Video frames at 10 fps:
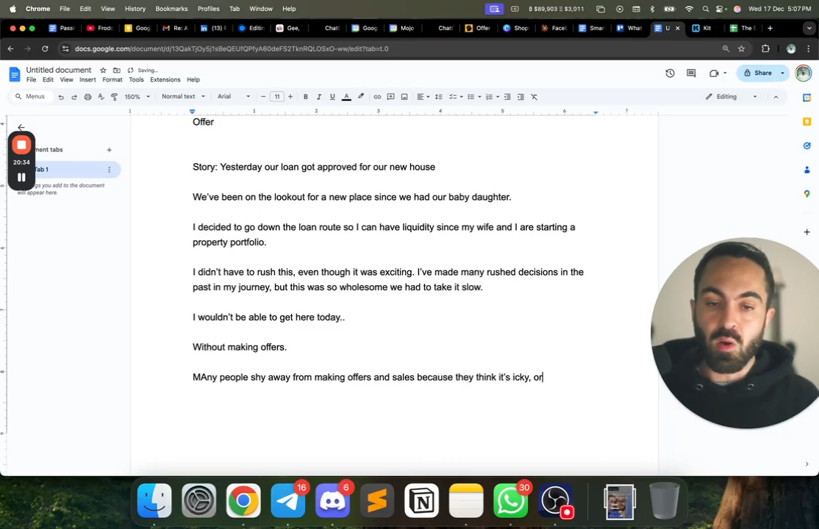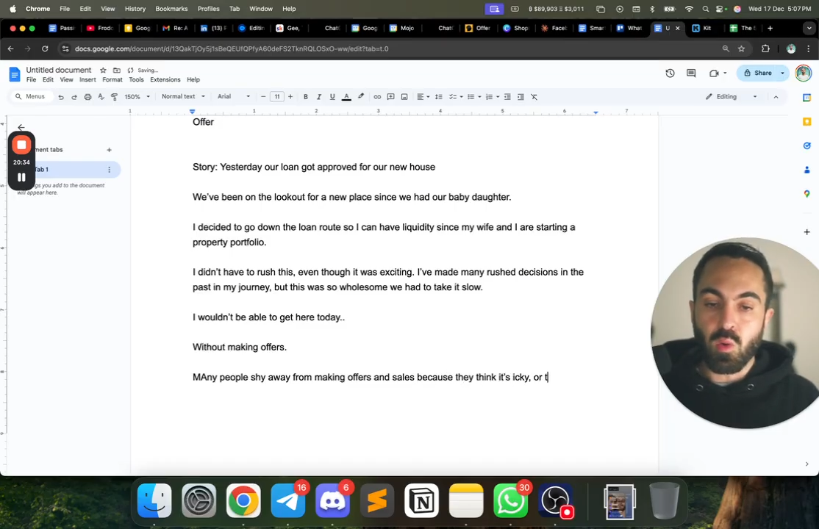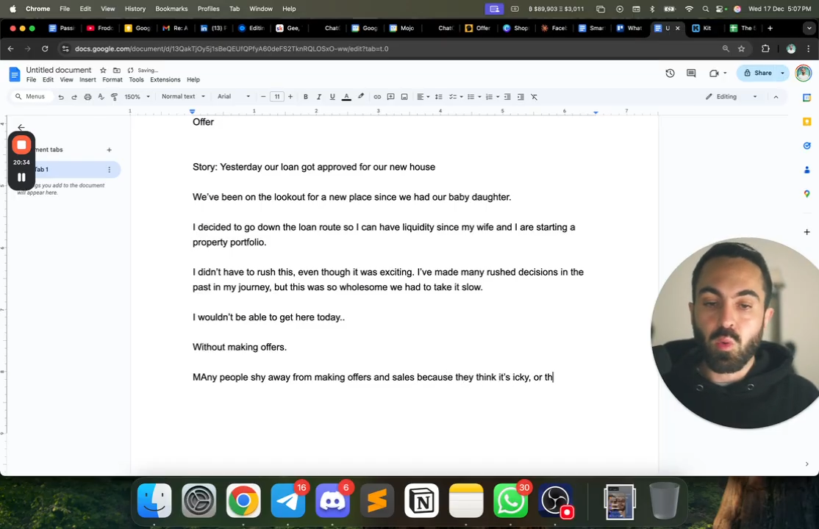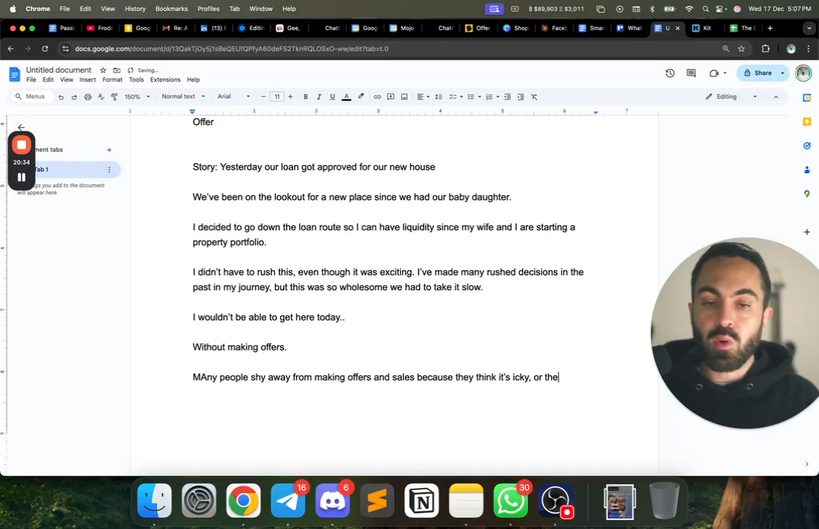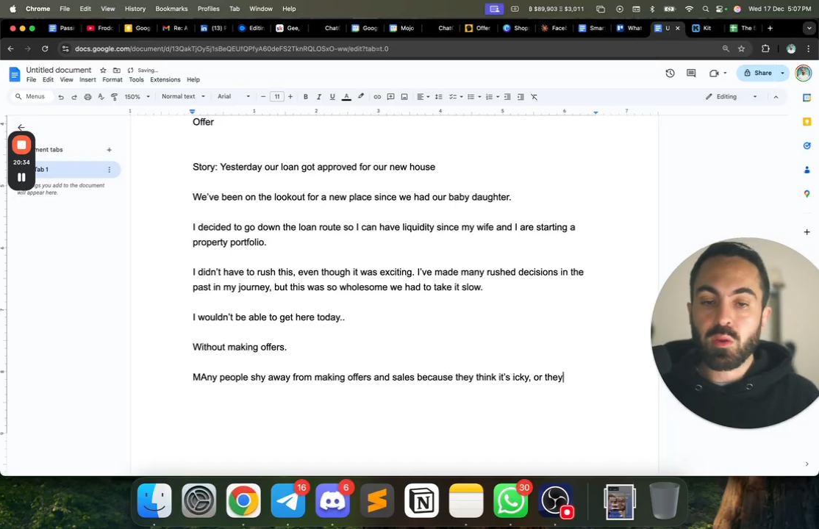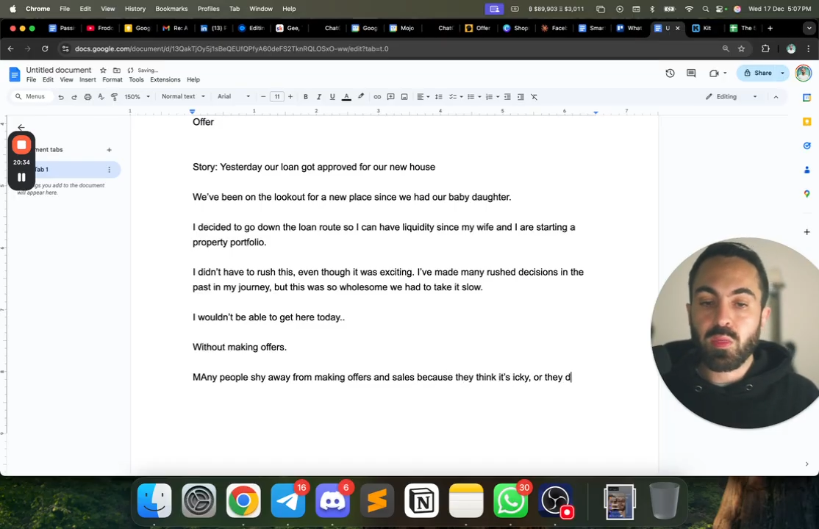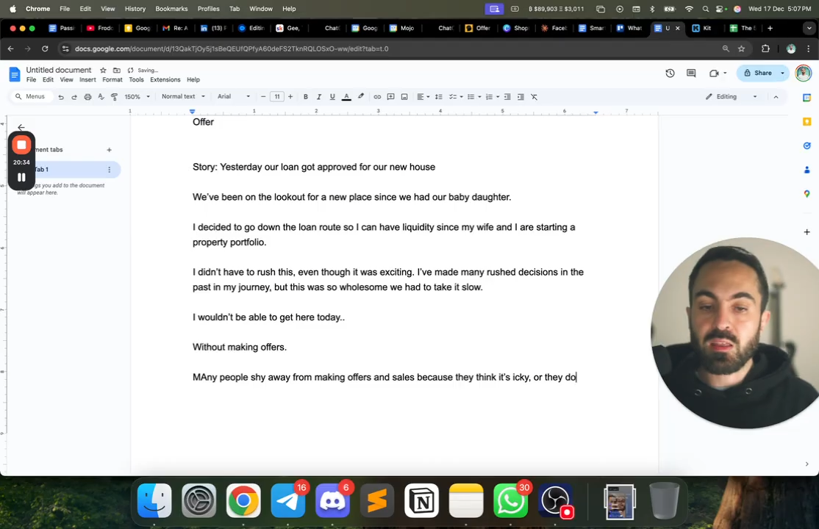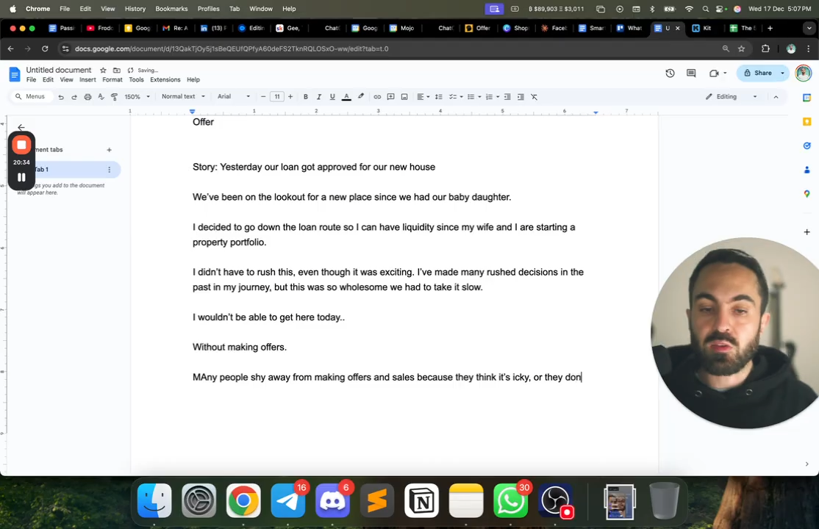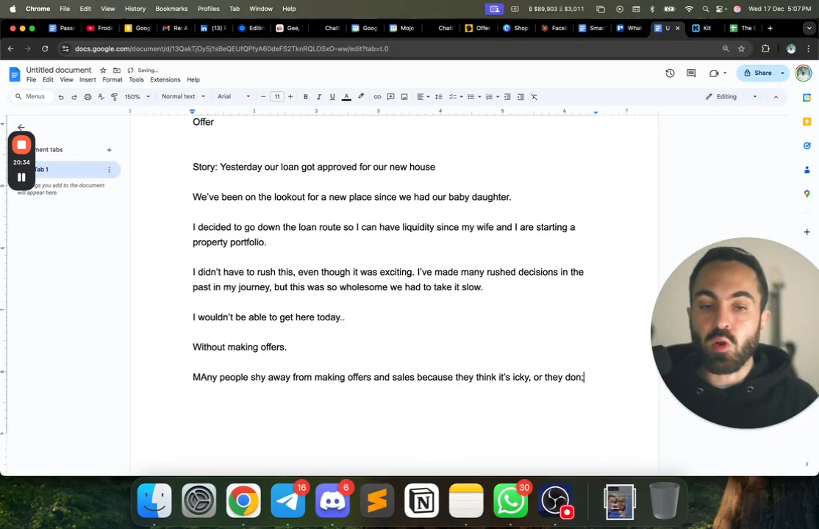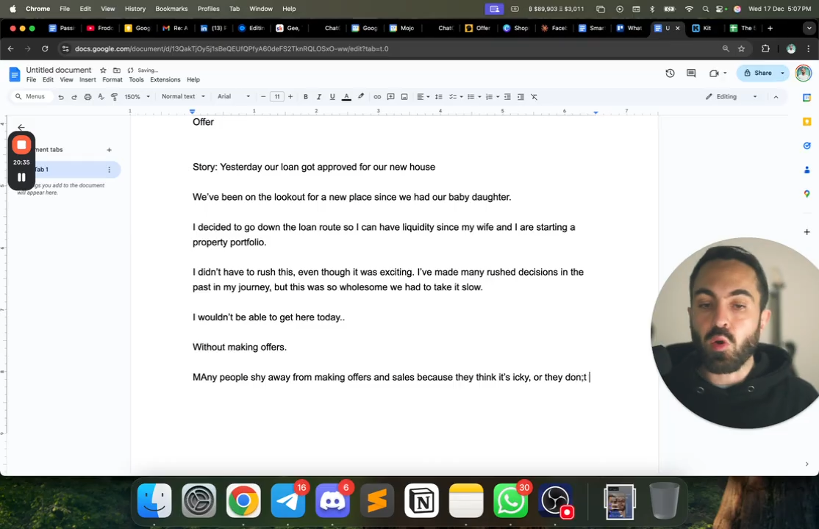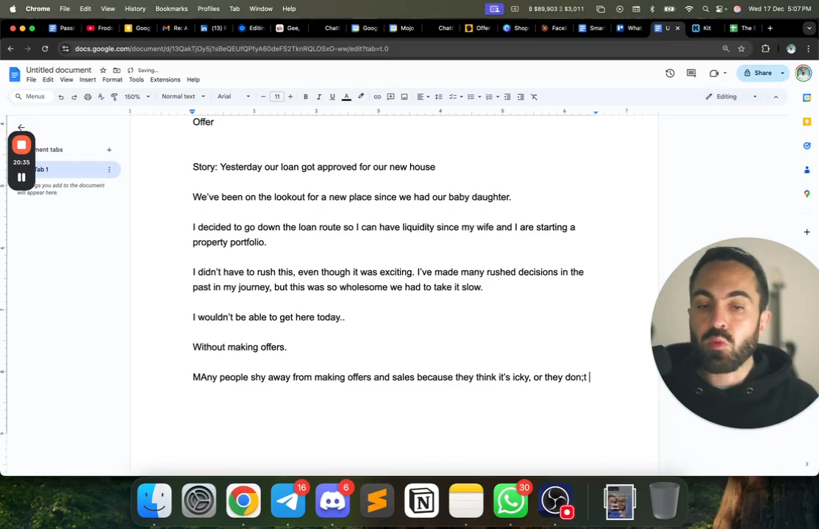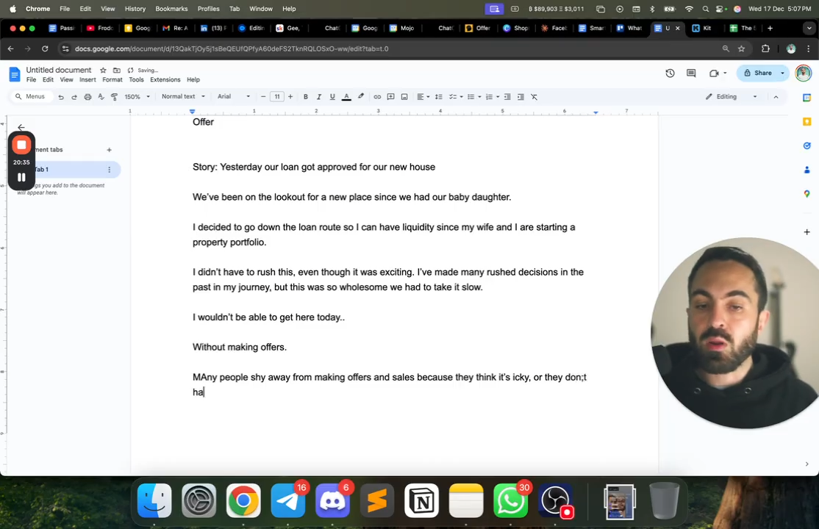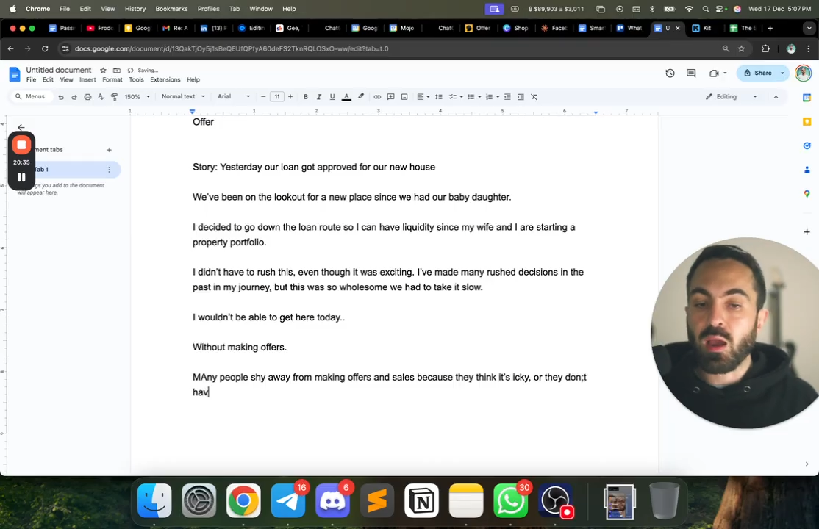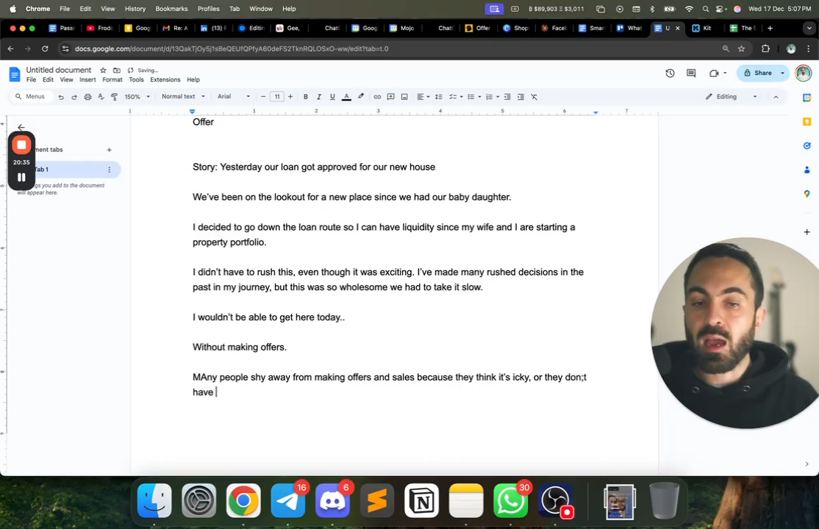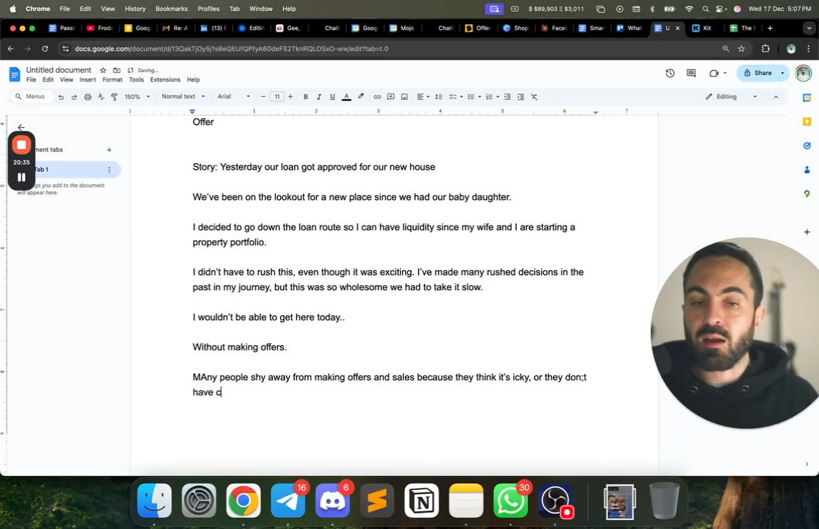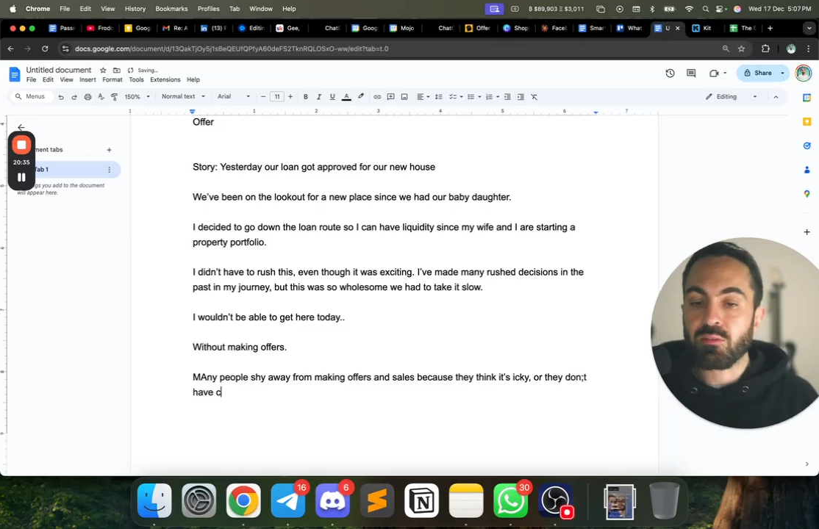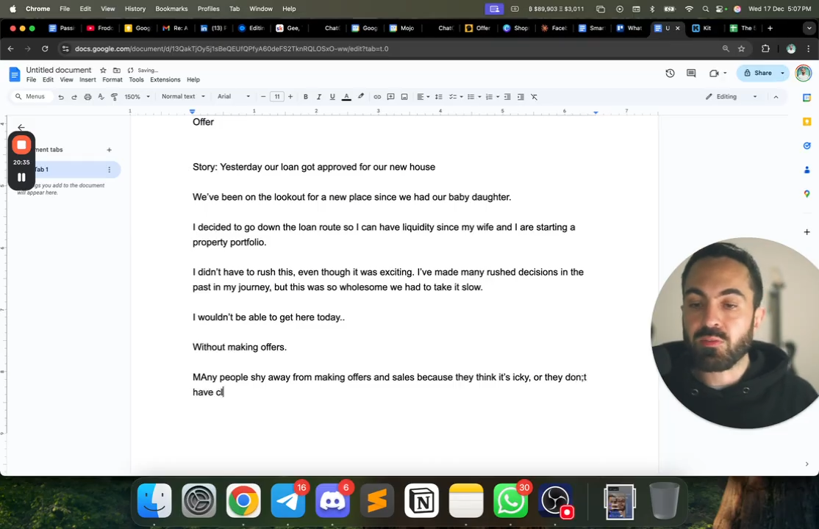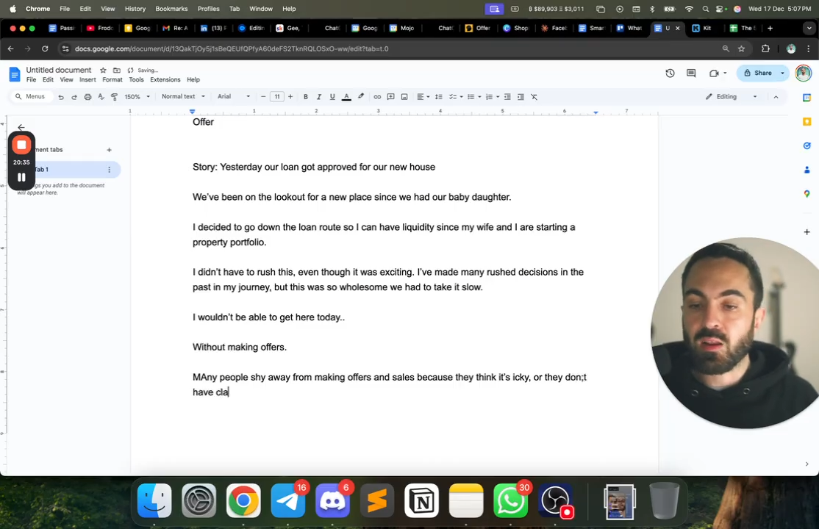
or they don't have